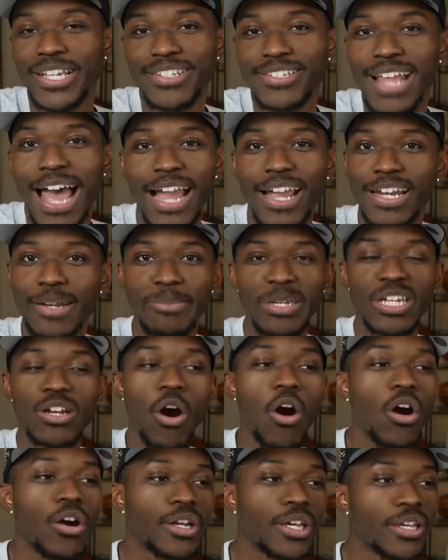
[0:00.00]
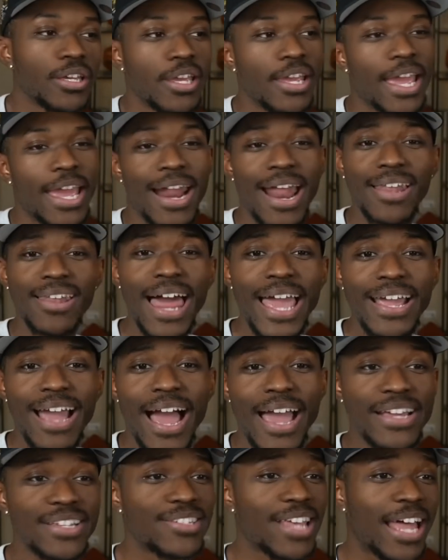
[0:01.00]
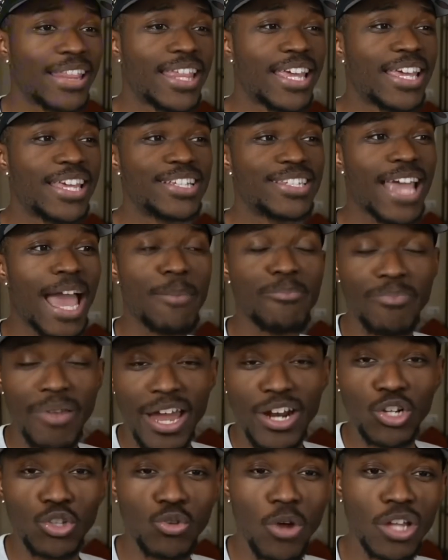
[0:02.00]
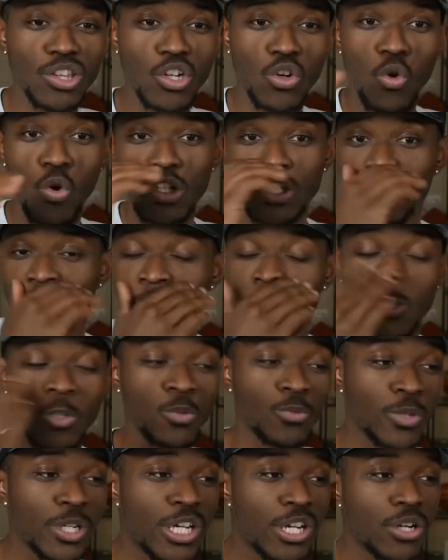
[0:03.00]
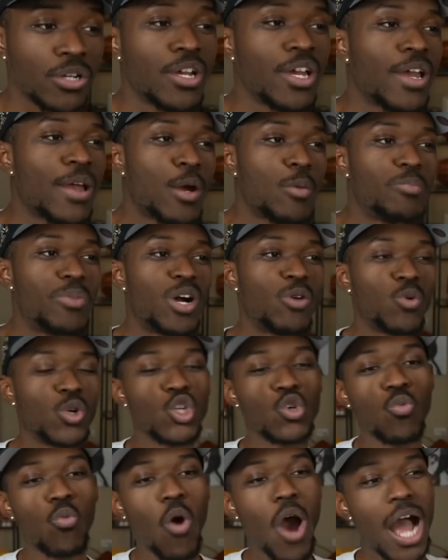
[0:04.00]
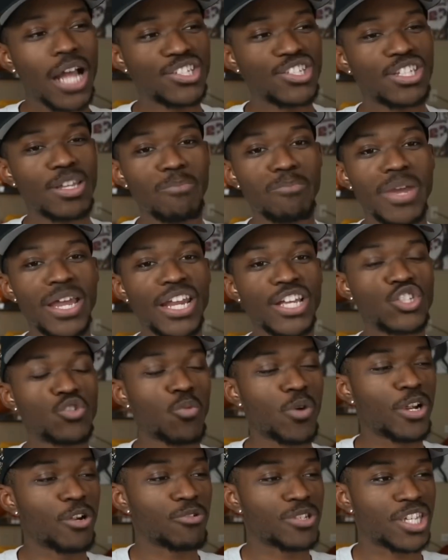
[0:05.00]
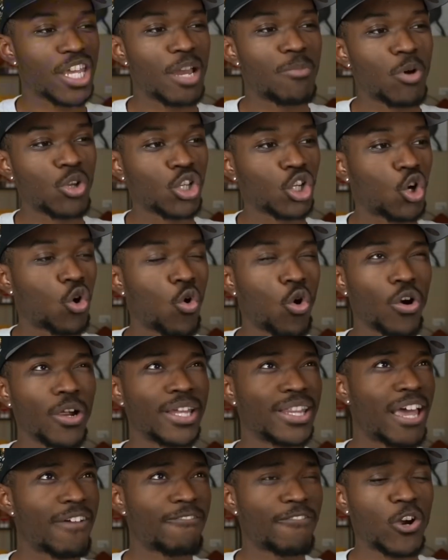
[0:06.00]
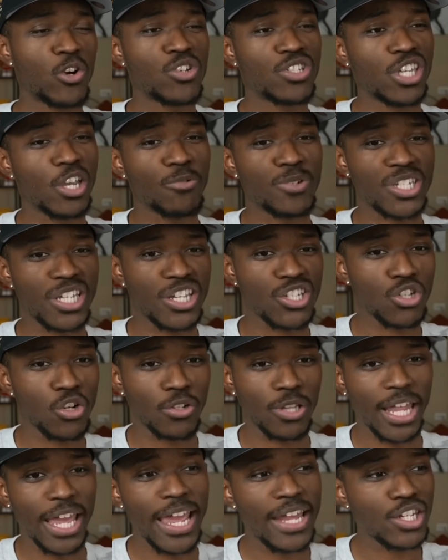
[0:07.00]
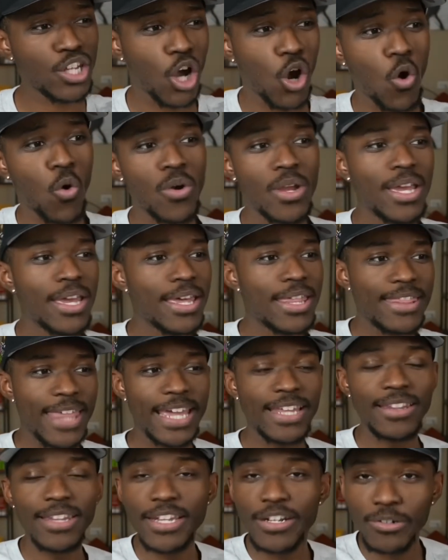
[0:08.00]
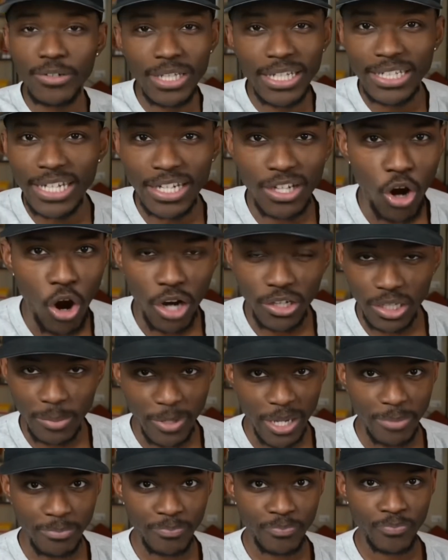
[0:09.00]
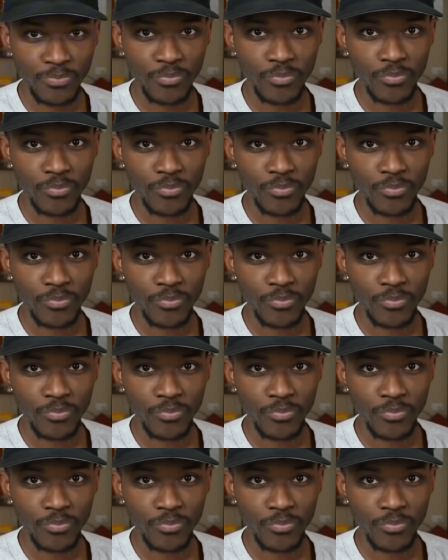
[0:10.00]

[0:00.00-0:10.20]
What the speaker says: He's not going to be guarded. And I like Ice. I think he's got better throughout the course of his career. But when you watch the minutes where it was him on the court in that first series against Orlando, they literally didn't guard the man.